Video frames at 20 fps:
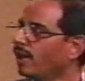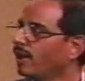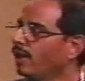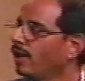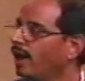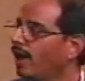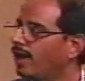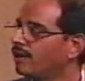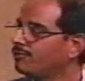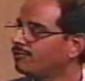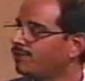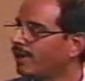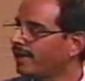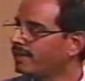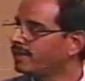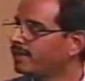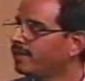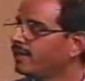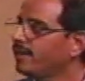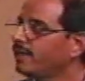And
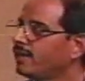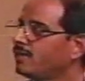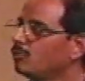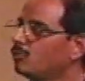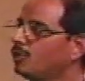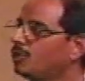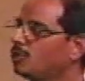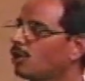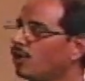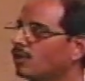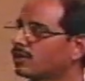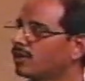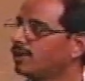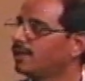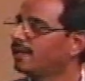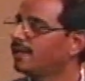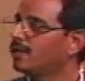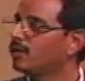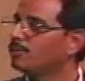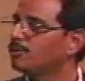finally, we talked a
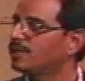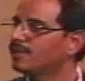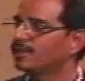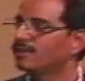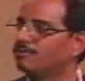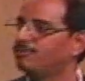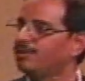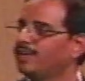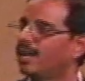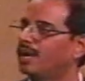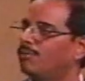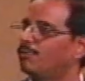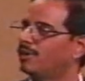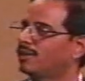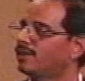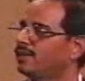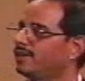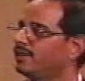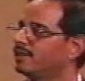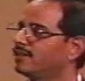little bit in the VIA,
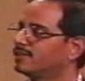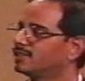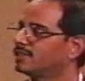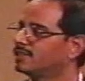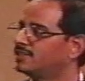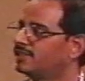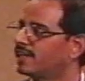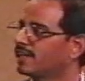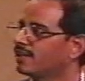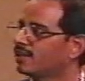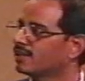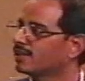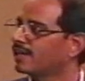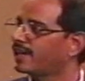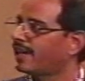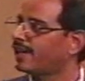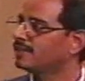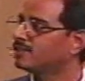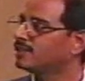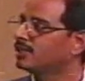but here's a general
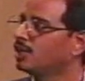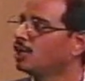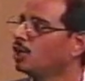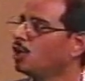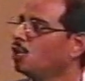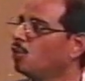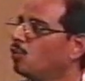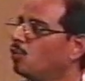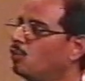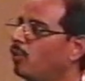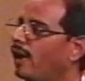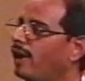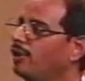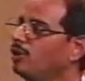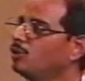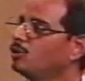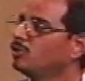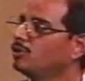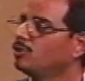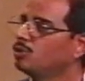case where
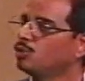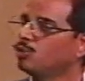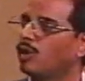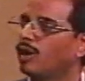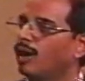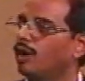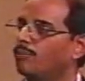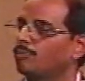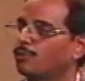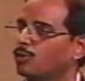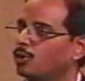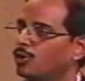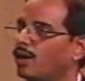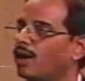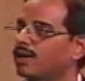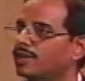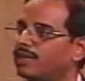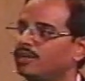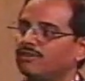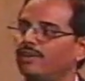you do a
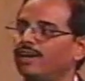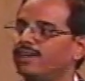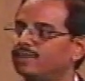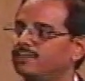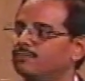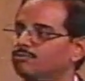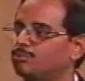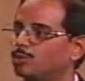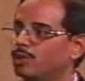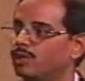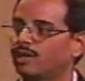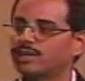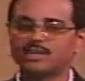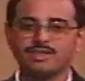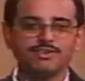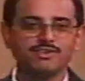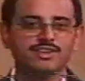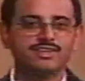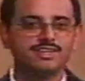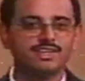
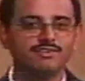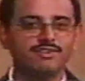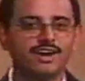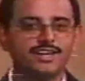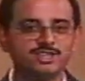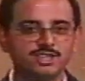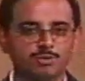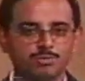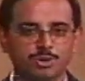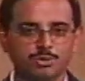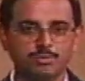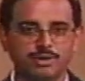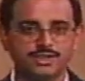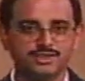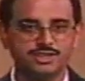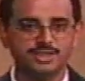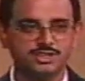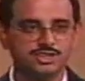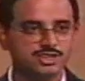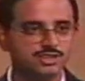product-driven device
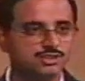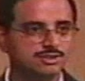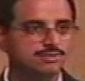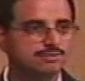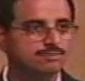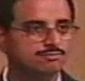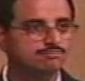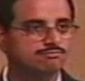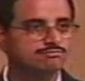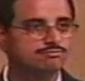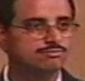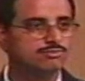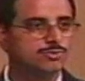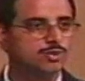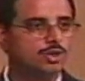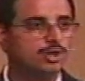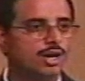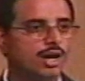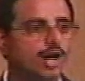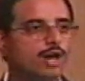optimization.
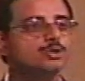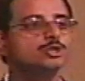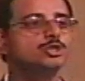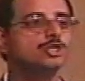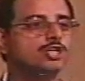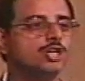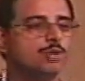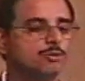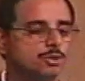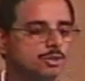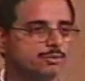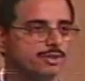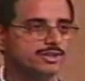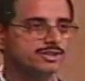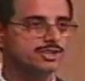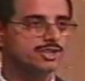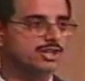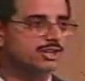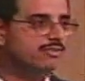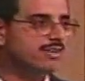How should you optimize
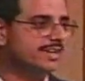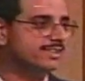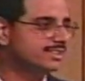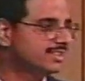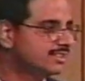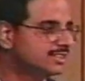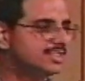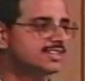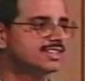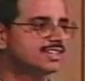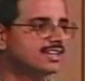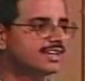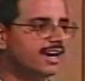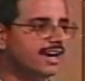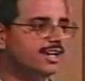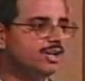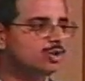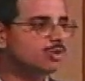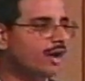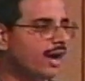your device? Is it
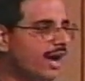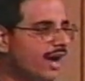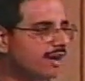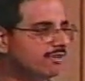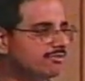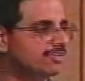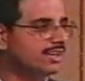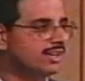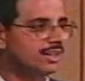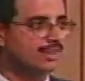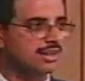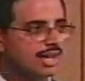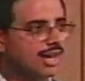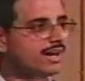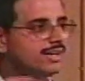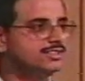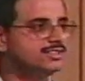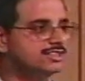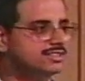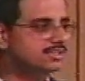great to have the
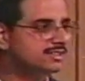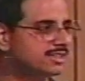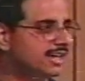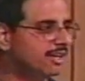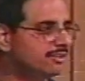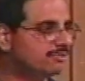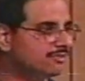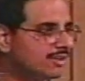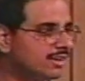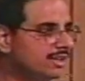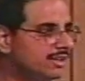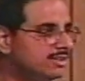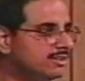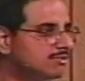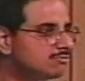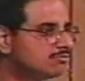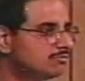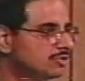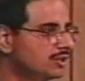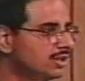largest drive current,
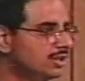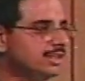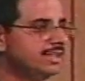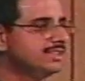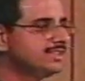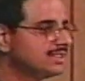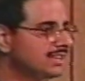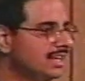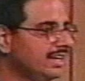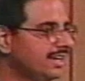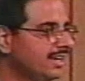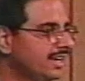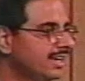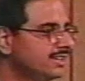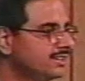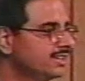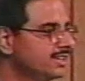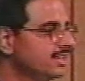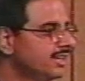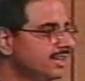least
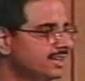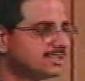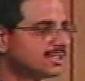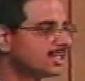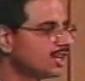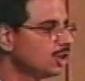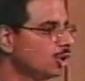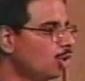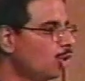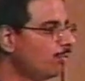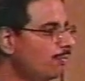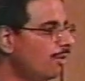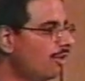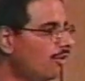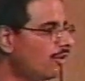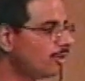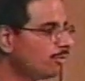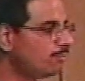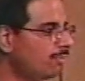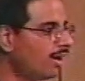leakage? Is it a low
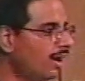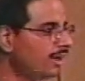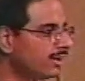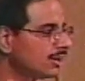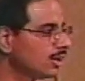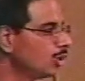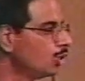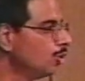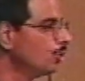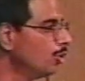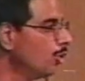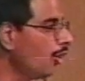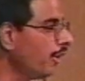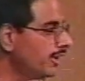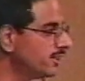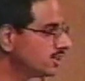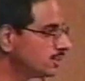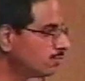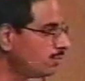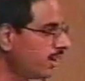power part, low
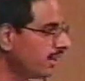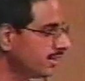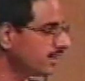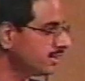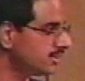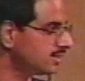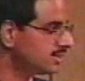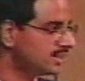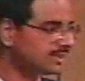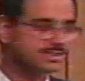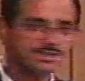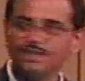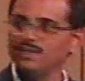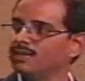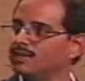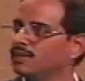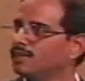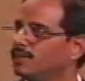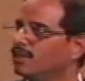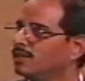noise part, etc.?
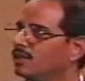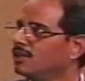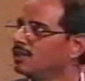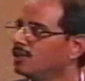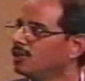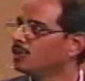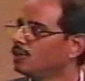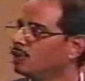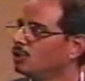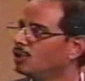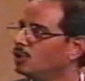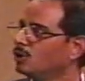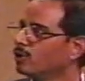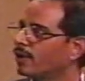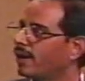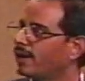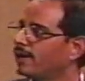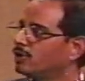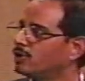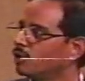You look
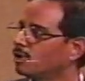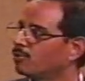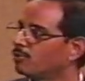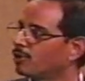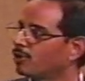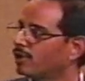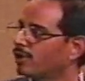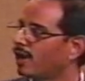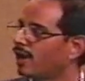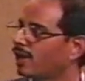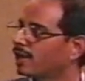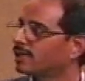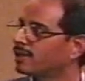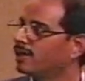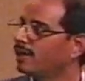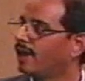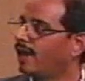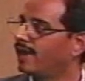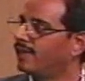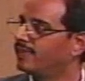at your
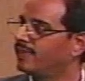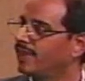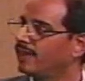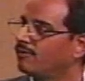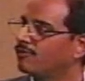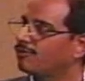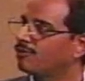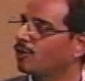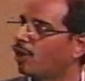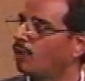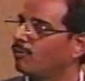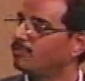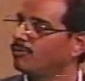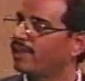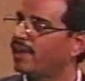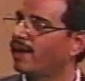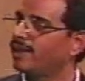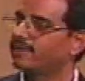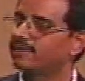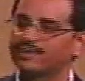product and then from
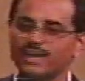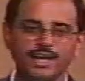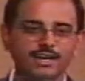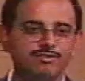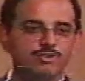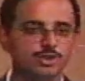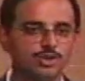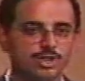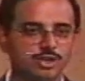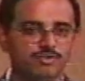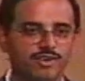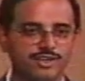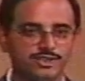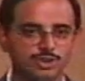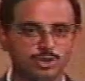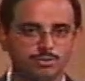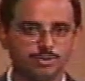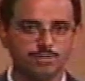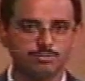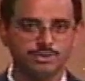that drive your device
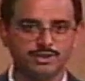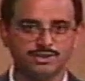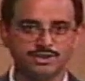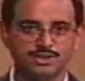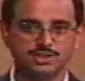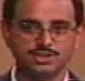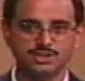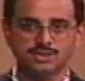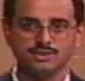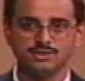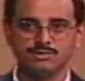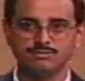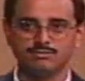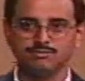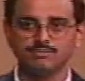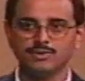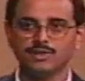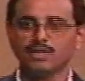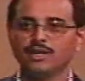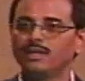optimization.
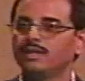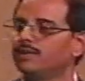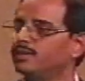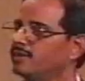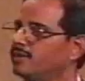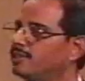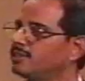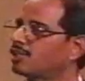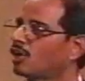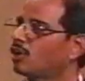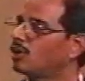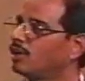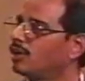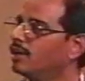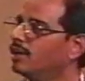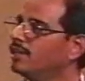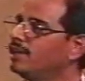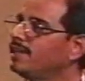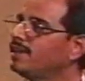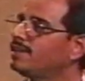These are
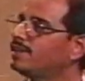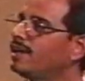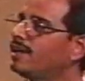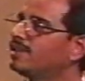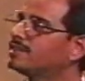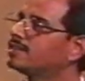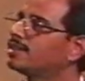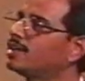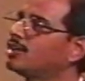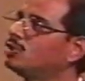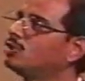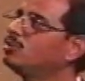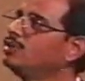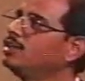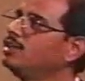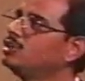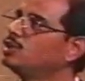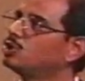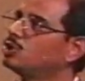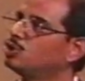early things that you
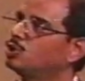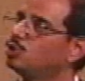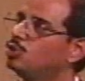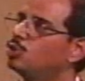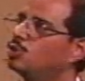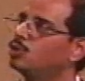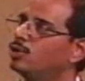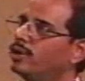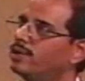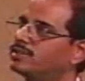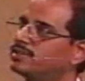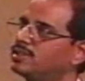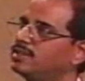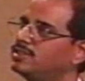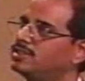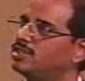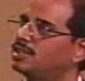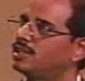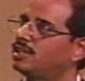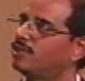need to do
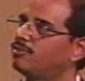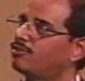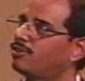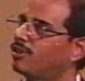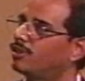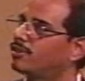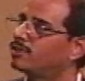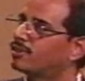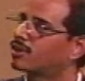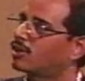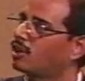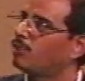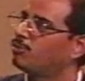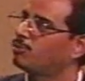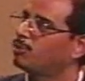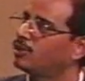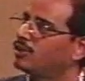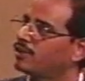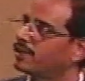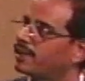essentially for the
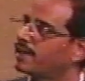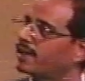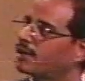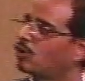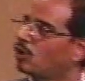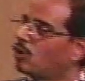component that I call